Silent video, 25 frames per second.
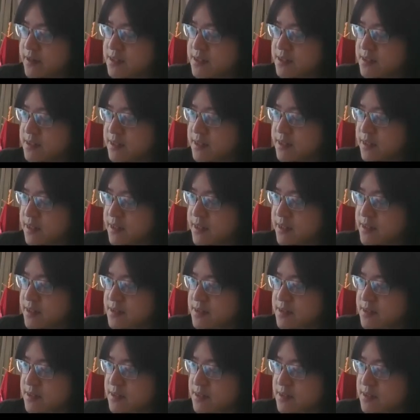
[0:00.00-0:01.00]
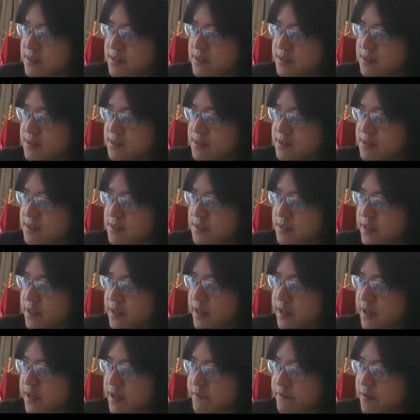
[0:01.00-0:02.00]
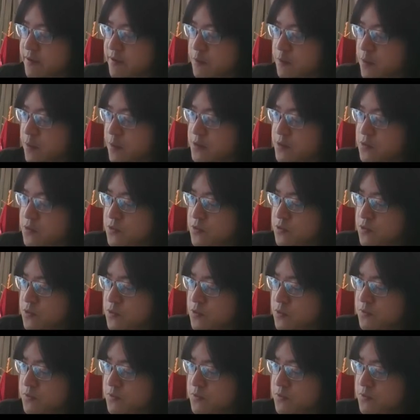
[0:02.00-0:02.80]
say this is K from 1 to 2,